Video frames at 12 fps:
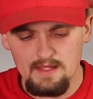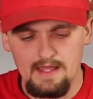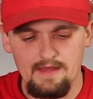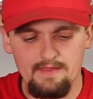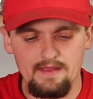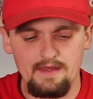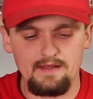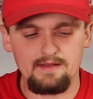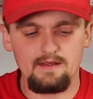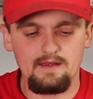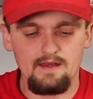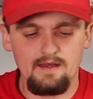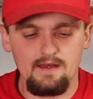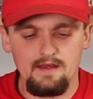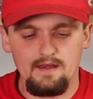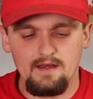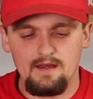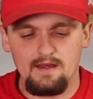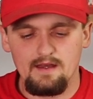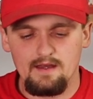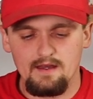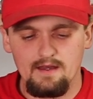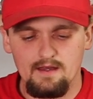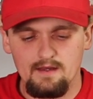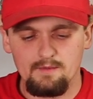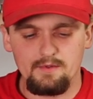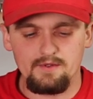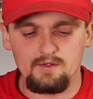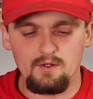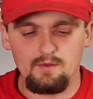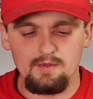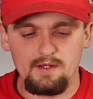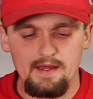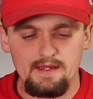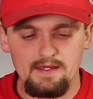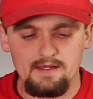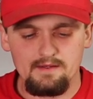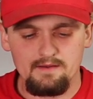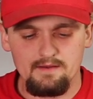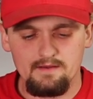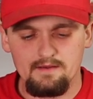And then put the glow plug back in,